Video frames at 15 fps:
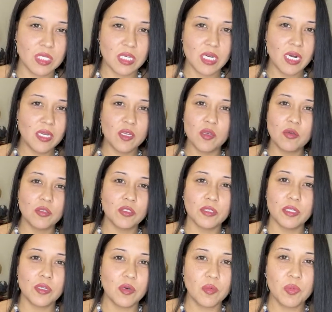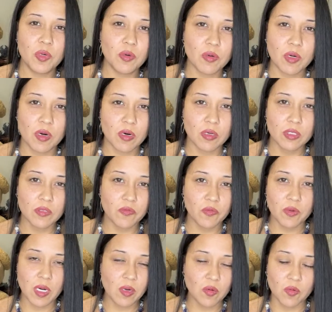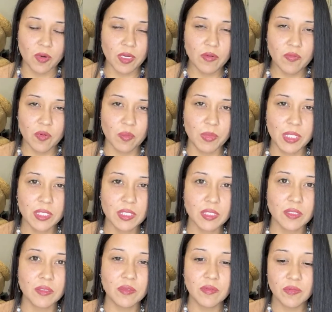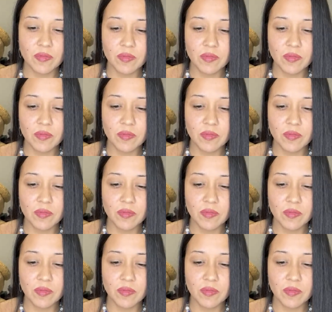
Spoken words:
I usually don't pull cards. I don't read for myself.